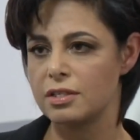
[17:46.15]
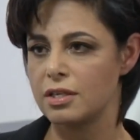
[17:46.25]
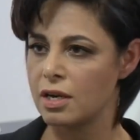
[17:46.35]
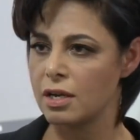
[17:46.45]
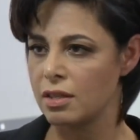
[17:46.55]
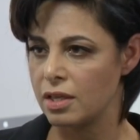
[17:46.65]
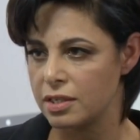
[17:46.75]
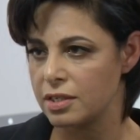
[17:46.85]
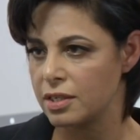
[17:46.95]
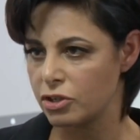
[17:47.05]
getting the
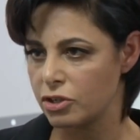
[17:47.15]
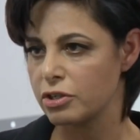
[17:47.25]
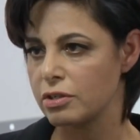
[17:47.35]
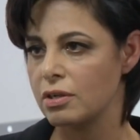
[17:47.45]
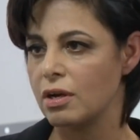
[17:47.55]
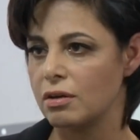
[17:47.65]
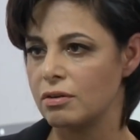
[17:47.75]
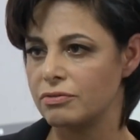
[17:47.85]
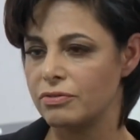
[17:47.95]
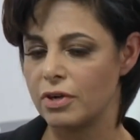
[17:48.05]
attention
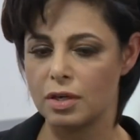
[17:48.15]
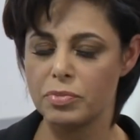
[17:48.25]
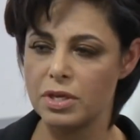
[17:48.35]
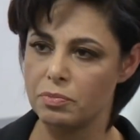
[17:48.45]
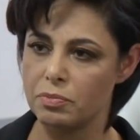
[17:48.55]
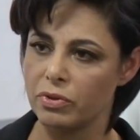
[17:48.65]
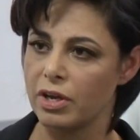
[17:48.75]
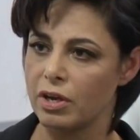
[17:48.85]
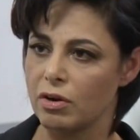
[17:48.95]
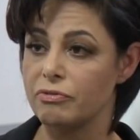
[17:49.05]
of people,
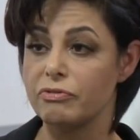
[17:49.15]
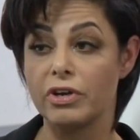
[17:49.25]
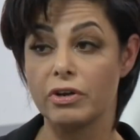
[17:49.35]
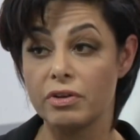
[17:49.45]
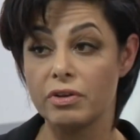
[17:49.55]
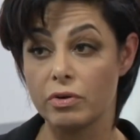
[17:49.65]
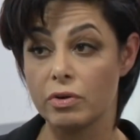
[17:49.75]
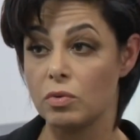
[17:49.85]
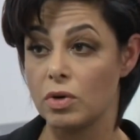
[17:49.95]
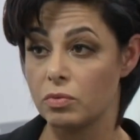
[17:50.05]
they are very,
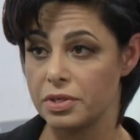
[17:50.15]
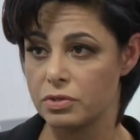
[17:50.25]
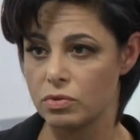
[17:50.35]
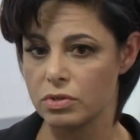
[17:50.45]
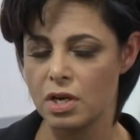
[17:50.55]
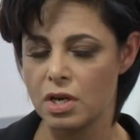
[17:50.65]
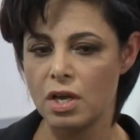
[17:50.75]
very well-resourced.